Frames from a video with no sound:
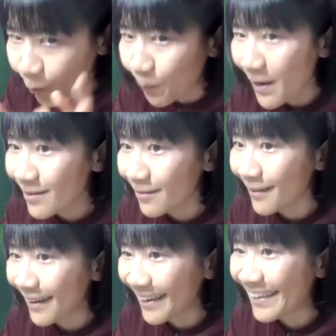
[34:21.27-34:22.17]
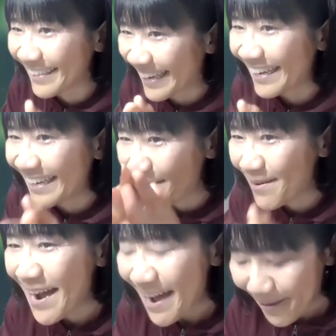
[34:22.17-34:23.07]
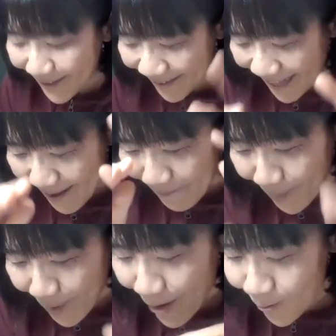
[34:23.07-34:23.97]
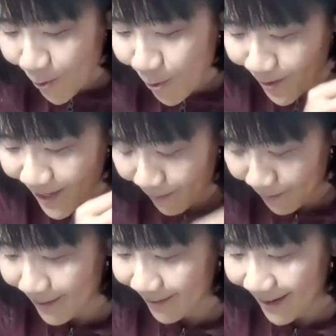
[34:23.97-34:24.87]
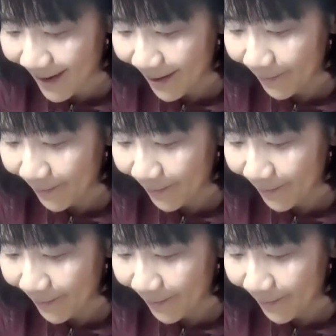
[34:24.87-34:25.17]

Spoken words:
occupation, so pre-war Japan,